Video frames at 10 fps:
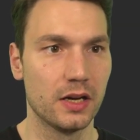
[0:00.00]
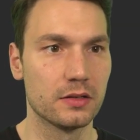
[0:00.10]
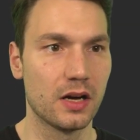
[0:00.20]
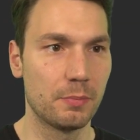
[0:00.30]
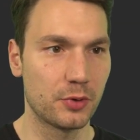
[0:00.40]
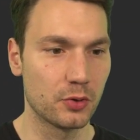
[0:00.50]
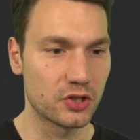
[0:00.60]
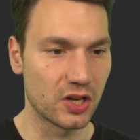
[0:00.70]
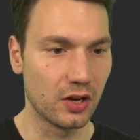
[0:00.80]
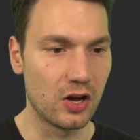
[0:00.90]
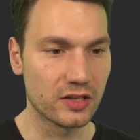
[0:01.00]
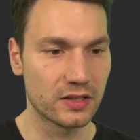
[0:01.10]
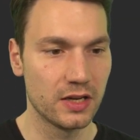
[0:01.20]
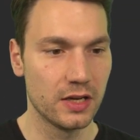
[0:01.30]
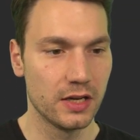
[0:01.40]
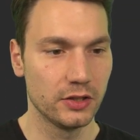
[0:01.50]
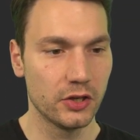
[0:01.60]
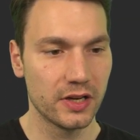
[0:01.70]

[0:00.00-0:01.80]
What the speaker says: approach a lot. You